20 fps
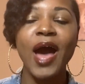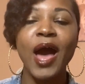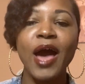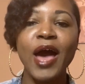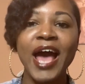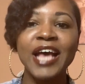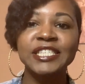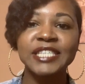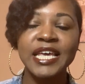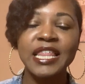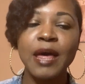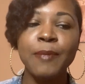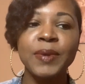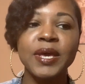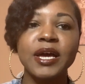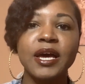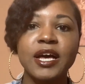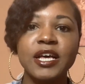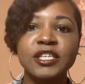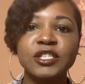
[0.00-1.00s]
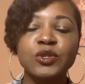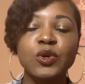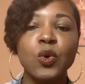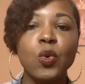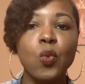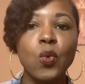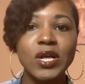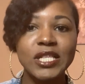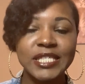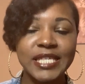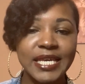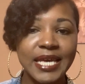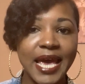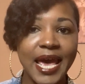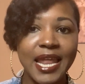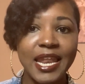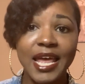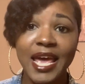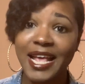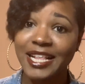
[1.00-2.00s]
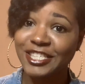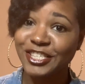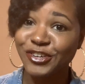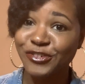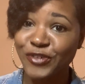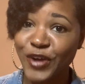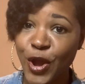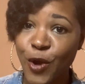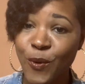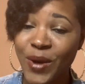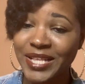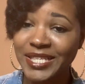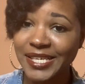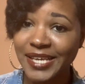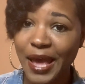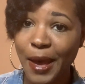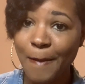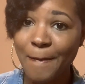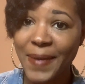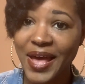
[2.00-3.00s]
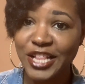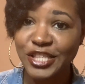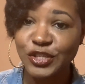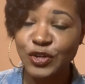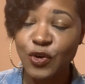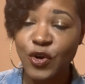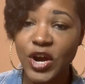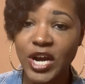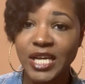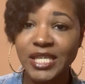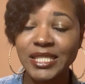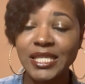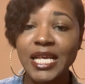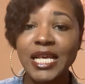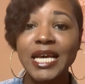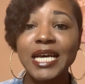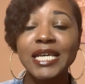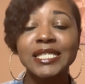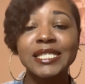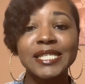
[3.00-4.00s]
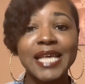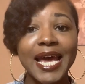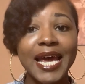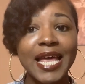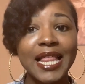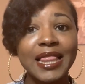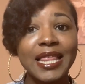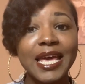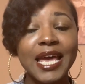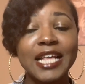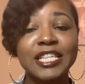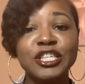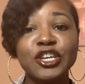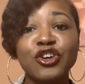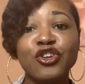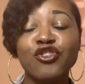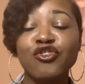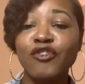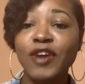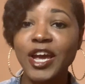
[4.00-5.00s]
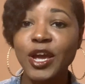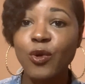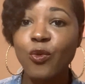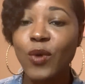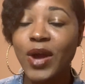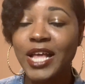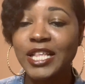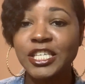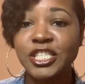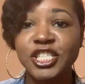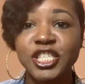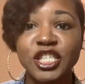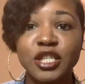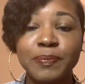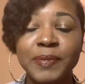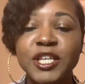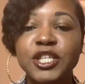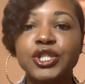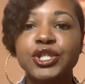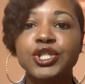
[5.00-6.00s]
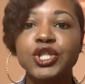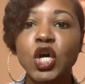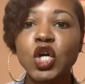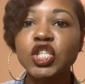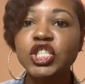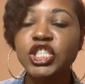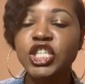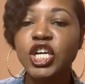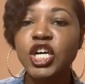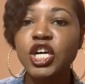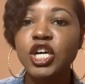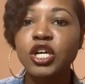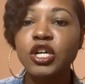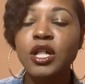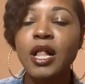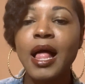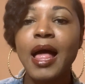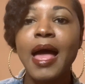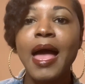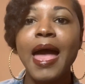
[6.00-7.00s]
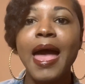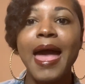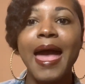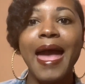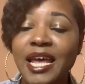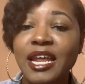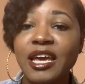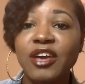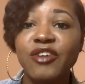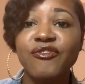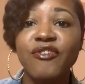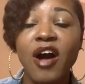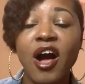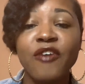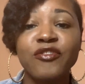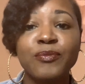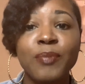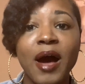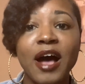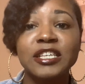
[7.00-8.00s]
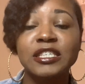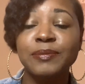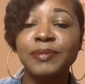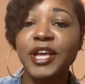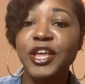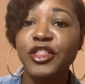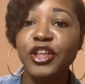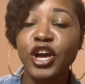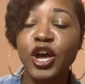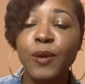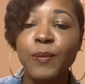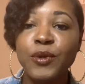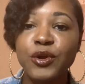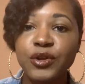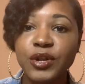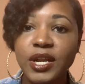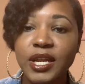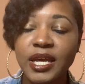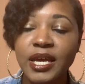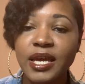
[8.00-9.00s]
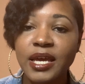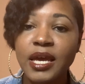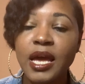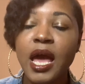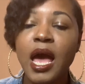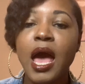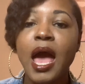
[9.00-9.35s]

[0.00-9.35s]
I say that because, once again, it's a great way to get mentors. Secondly, it's a great way to just be social, getting involved possibly in the community.